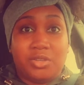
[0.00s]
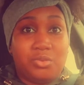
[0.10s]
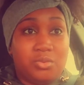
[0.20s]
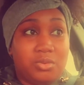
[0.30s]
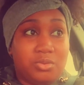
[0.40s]

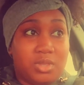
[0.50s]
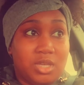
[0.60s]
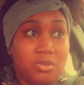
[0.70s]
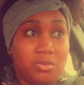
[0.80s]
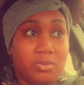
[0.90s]
you
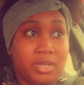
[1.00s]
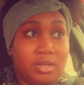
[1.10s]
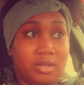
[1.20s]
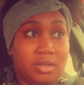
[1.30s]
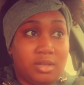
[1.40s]
think you
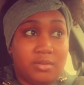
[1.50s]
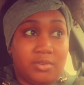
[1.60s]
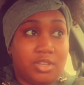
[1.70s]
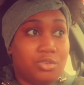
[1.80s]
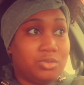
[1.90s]
in
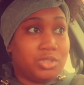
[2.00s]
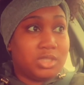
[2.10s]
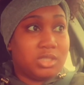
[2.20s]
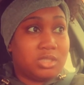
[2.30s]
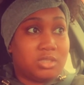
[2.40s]
love and you
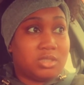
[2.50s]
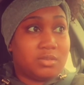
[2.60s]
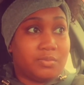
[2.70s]
just